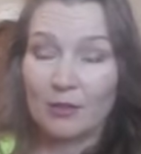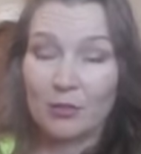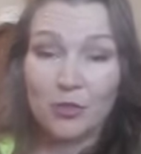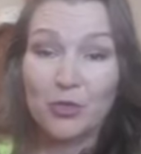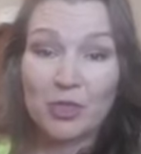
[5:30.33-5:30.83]
to
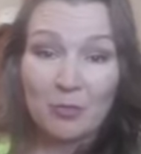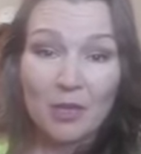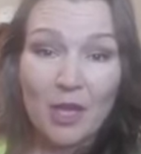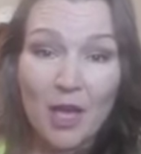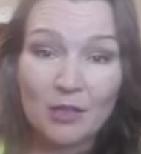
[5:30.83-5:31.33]
do
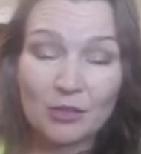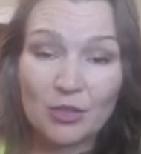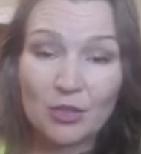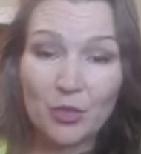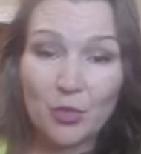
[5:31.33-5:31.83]
something else.
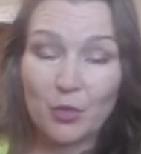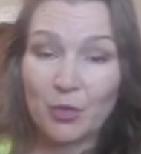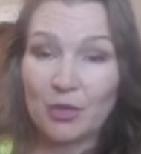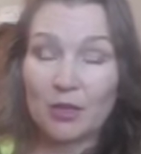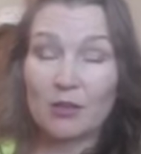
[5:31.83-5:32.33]
So
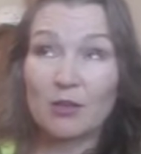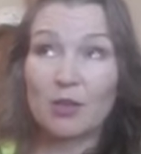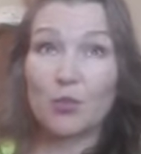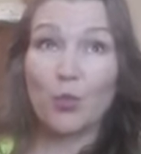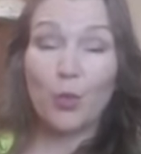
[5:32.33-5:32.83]
we
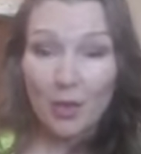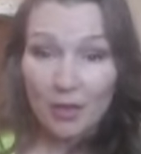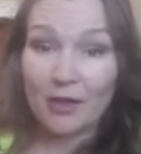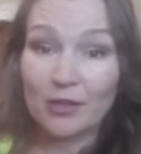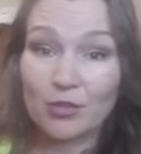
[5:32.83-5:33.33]
are
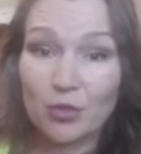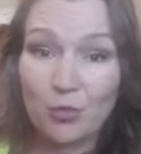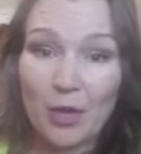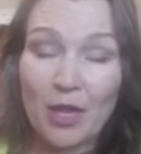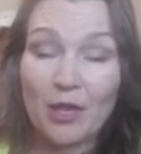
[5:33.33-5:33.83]
willing to
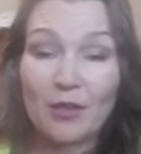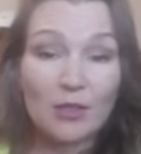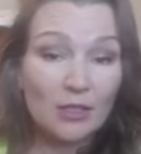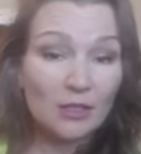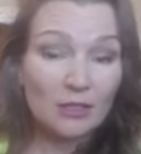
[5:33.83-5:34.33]
pay
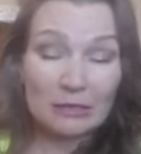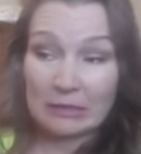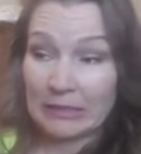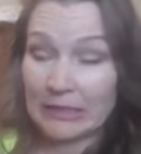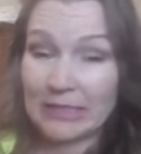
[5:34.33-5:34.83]
this
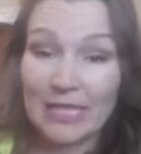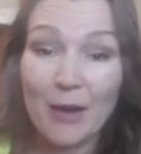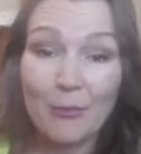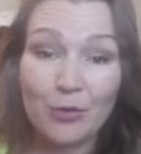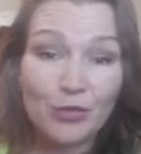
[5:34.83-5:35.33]

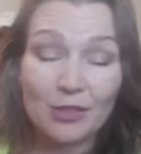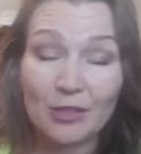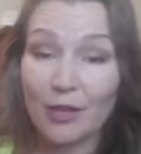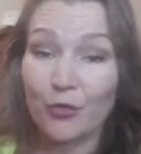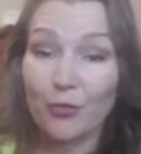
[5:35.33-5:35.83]
numbers a
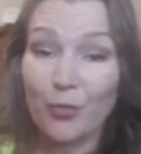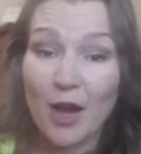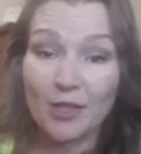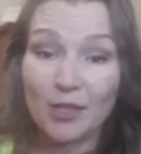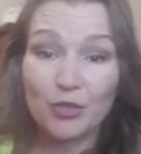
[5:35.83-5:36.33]
lot of
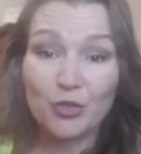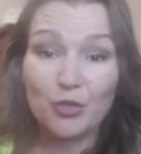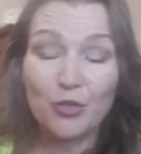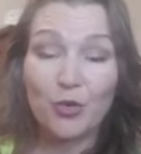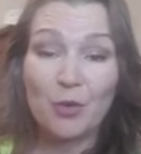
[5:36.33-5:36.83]
money
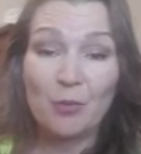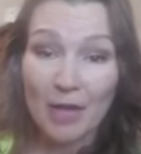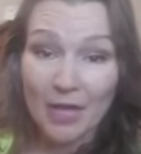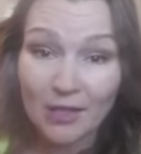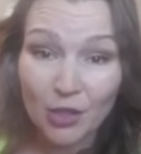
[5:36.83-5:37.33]
to
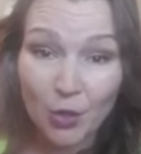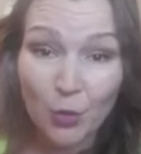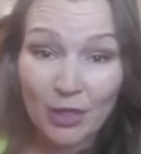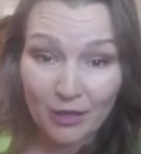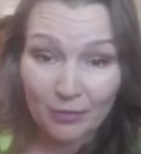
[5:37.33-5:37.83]
make it
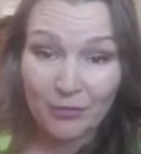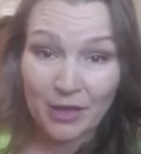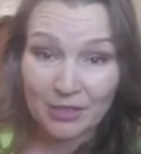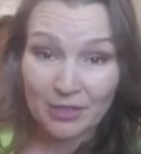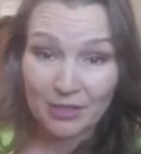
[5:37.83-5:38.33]
quick and
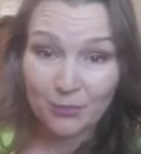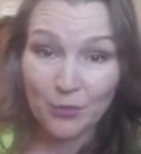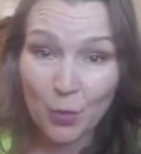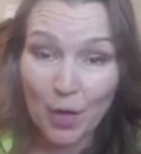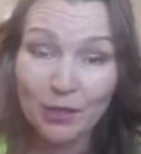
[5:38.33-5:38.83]
fast,
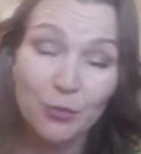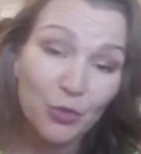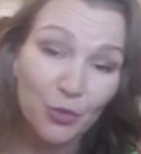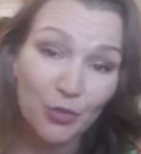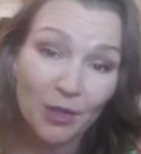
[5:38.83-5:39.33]
right? What
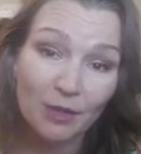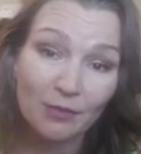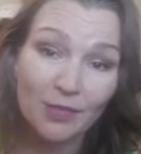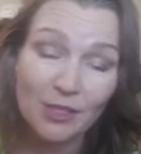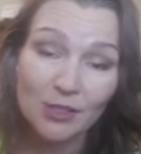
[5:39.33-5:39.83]
do you
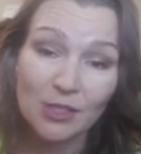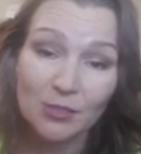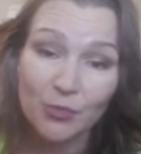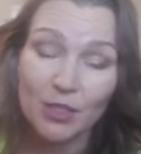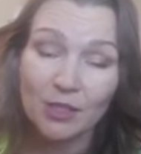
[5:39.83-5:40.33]
think? Does
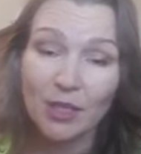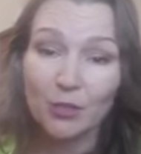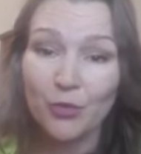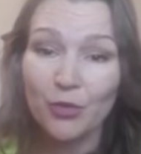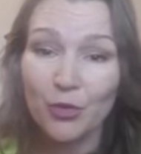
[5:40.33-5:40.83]
this
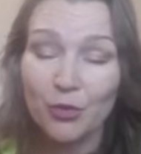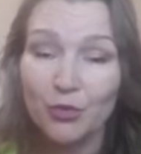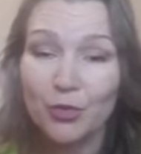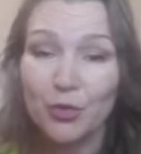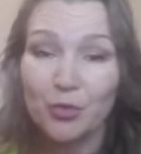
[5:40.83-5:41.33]
resonate with you?
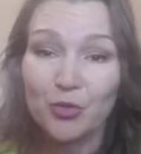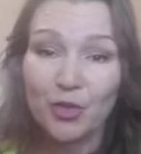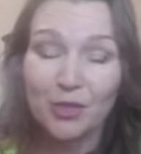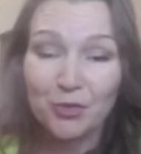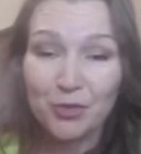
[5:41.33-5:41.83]
Do you
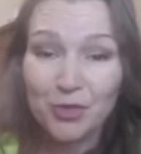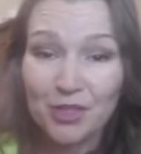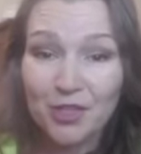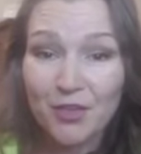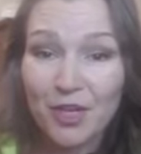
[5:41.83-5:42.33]
agree? Do you
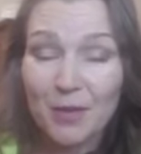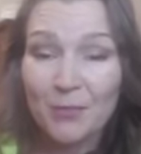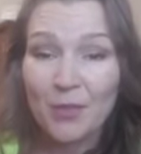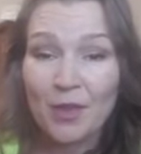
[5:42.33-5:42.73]
disagree?